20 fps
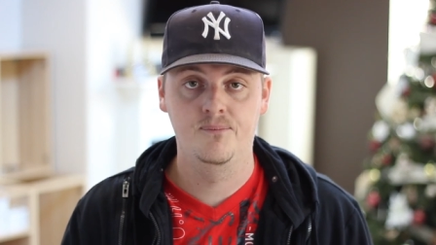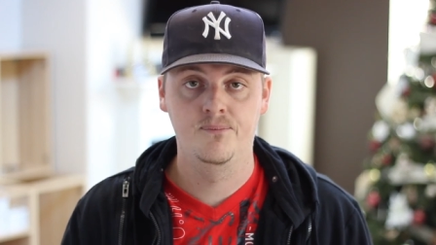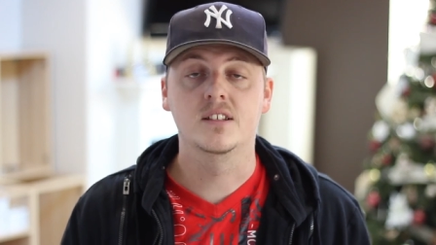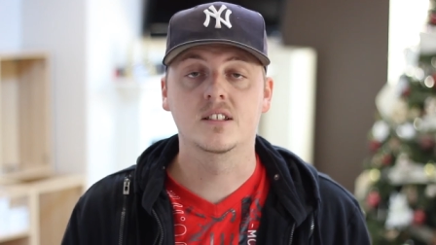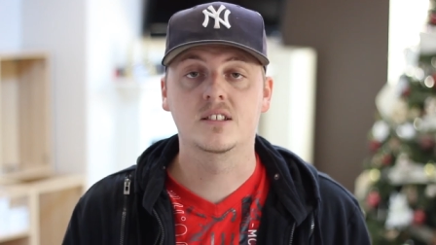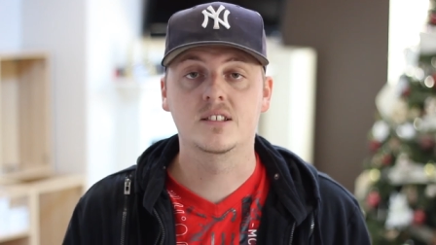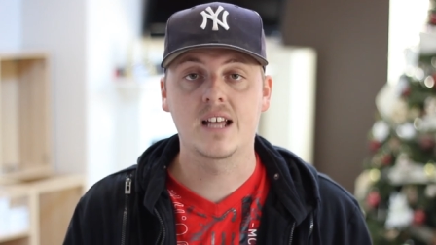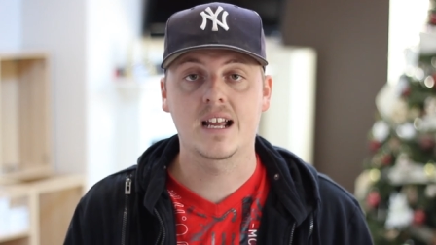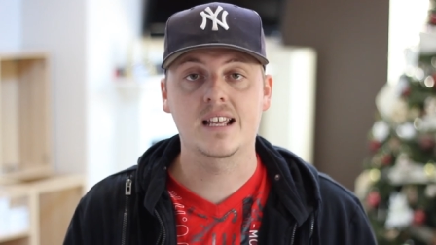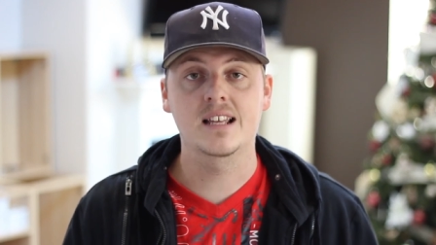The
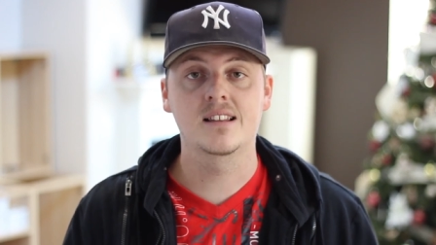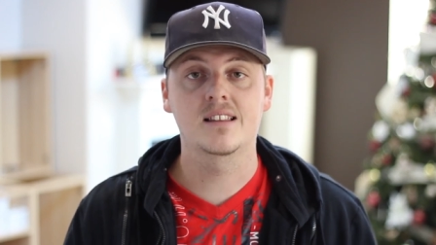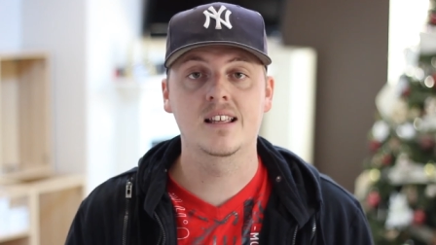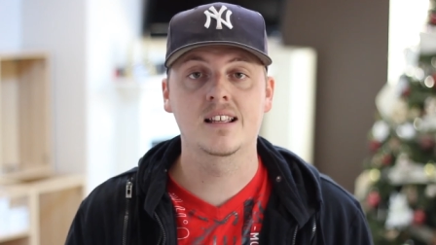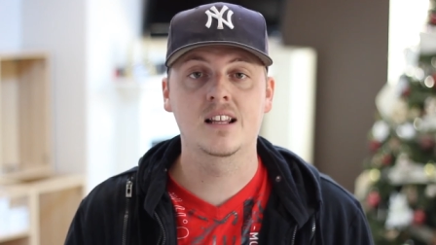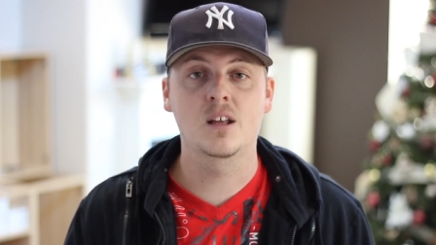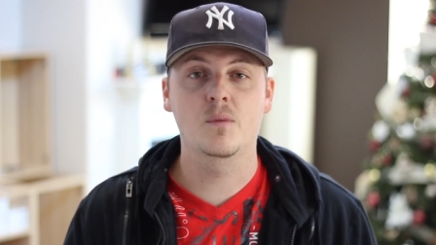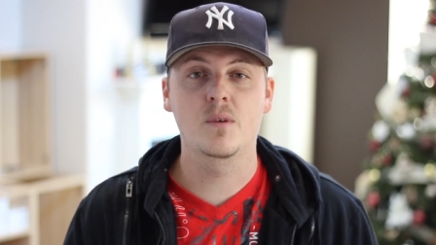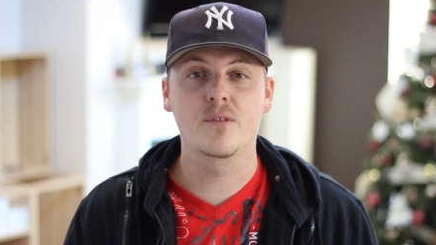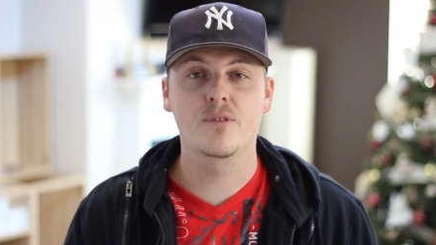second
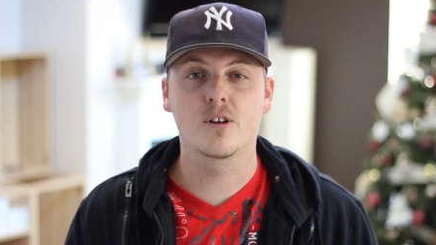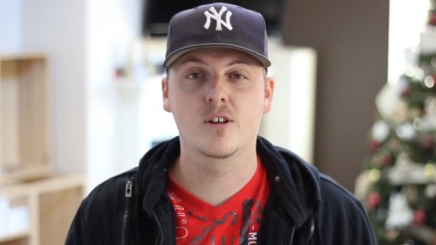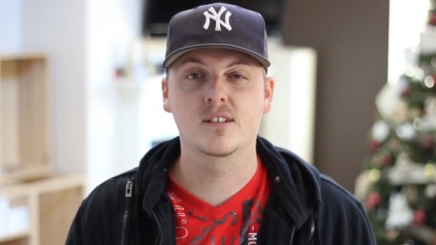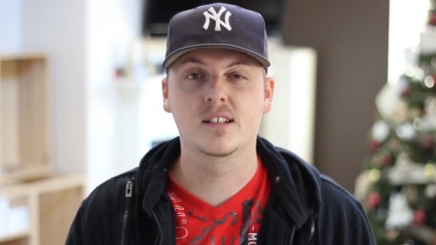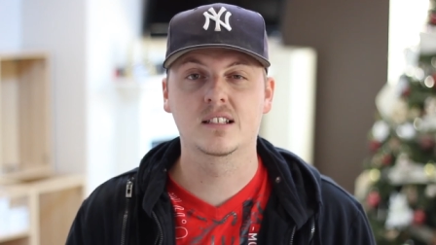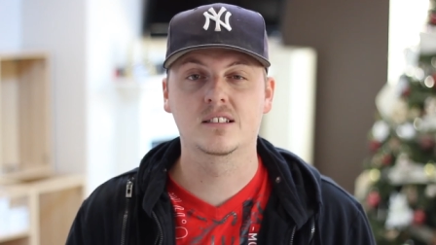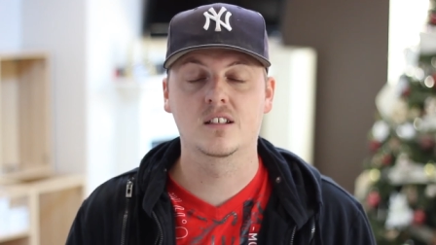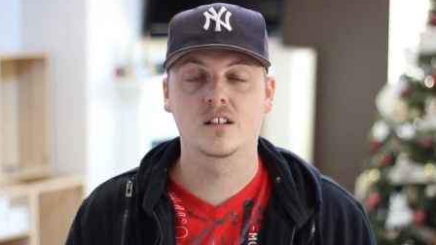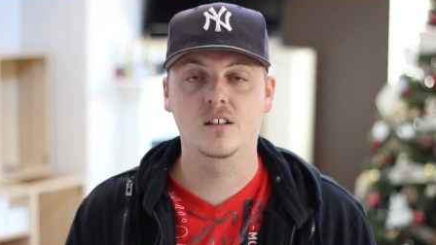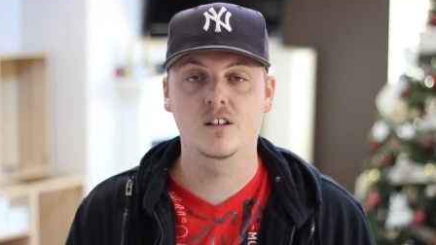thing that we've
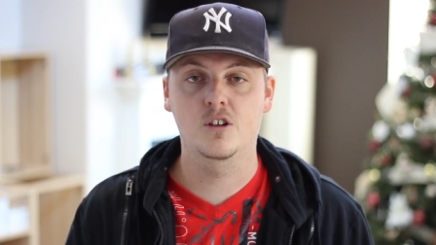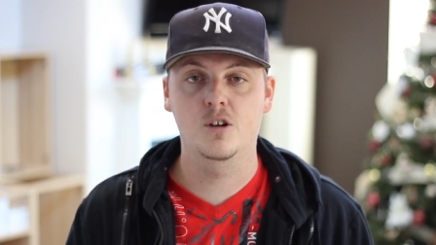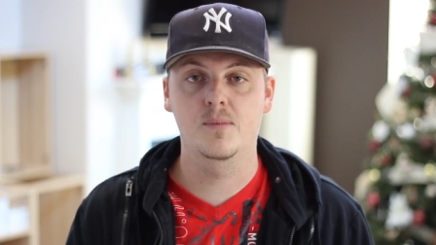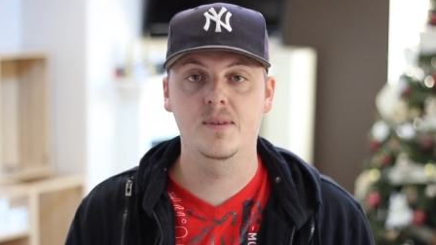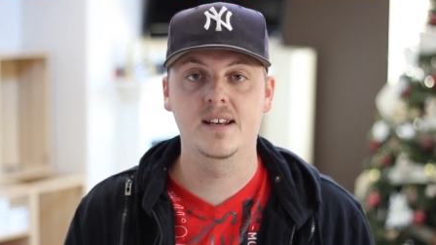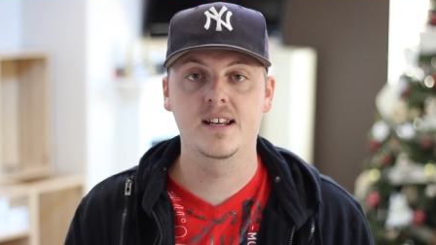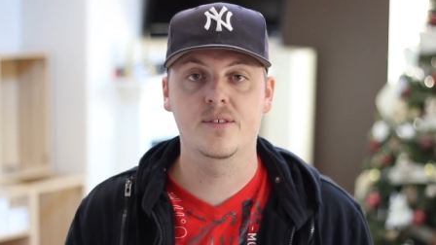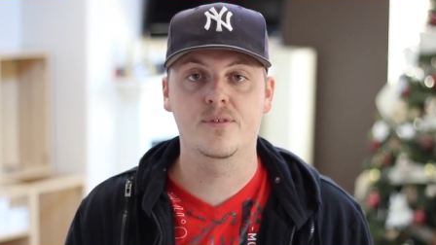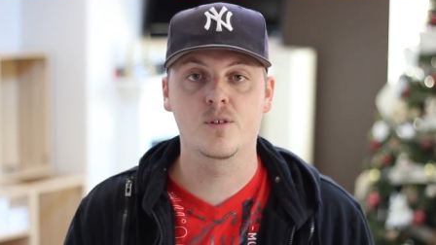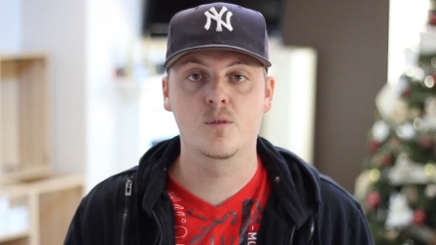heard that's a little
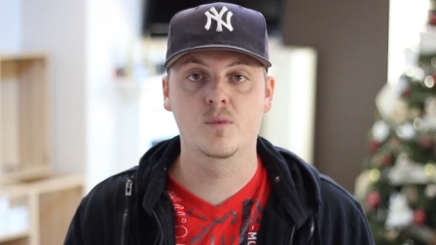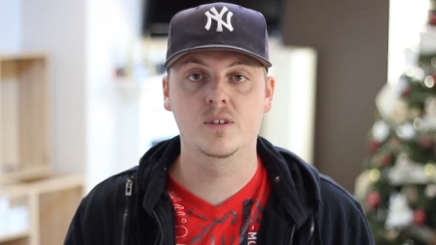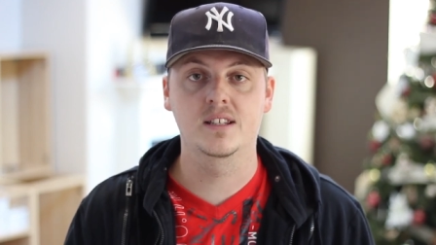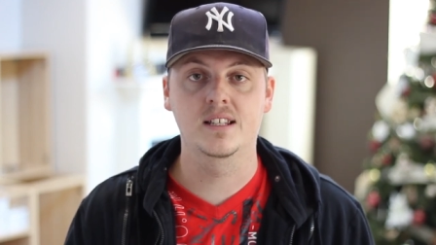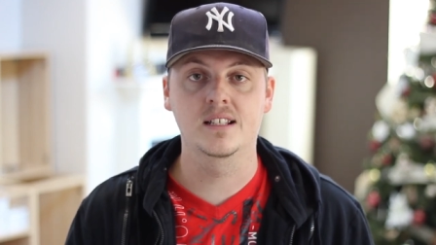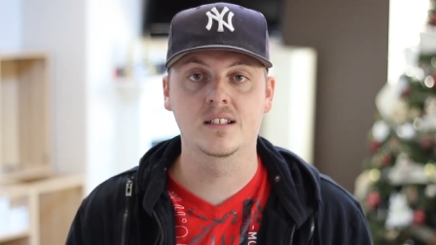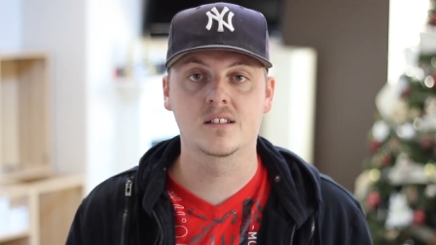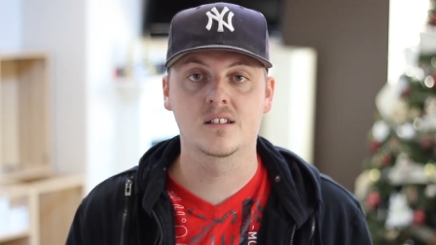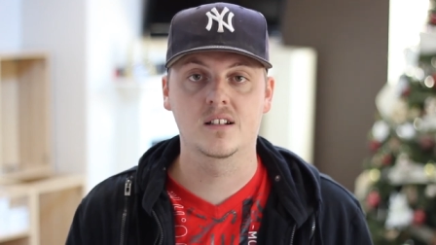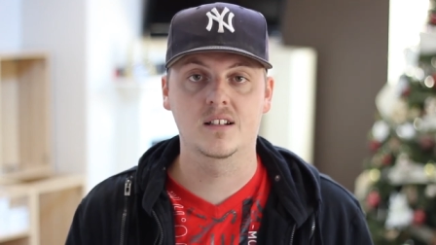bit different with
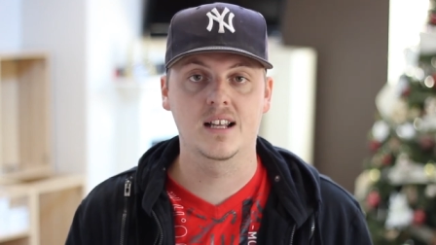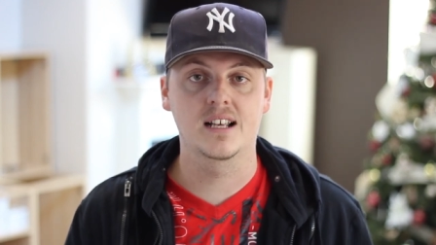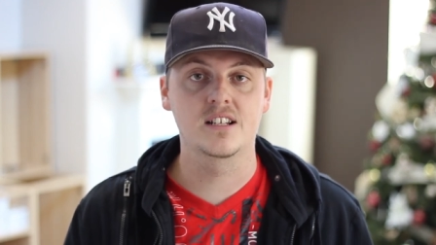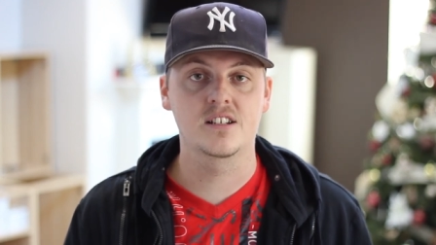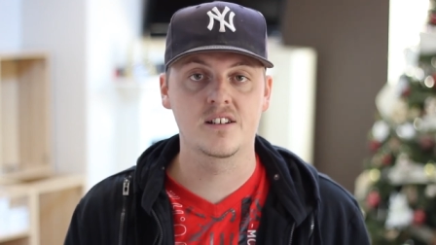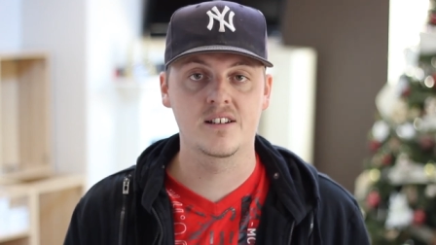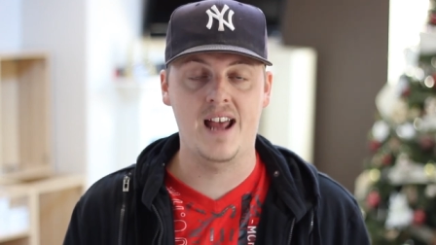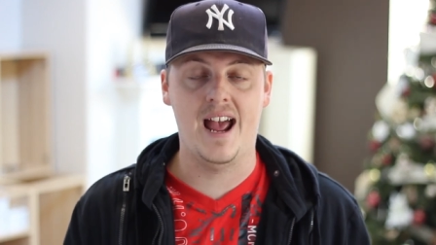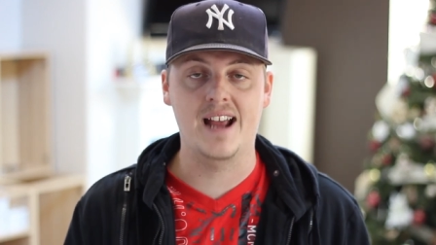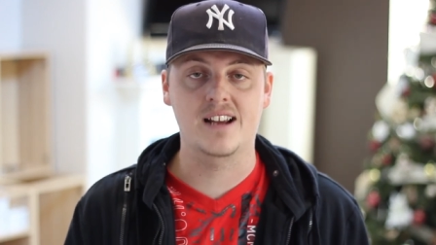the
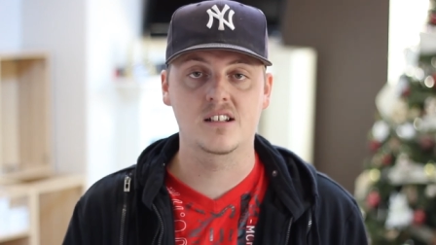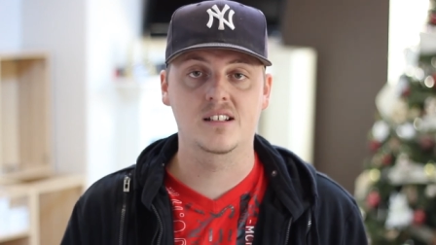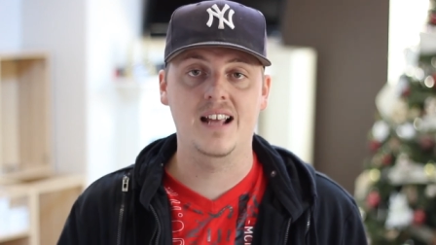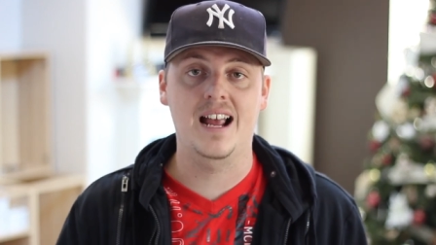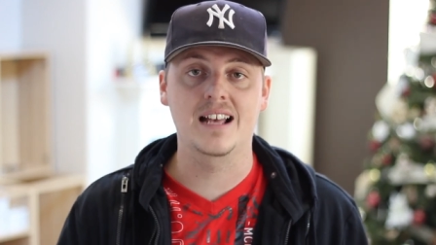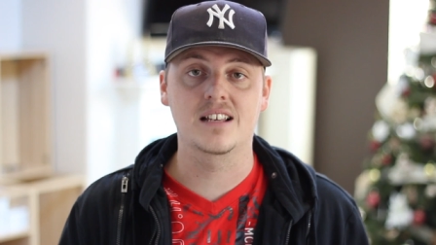installation actually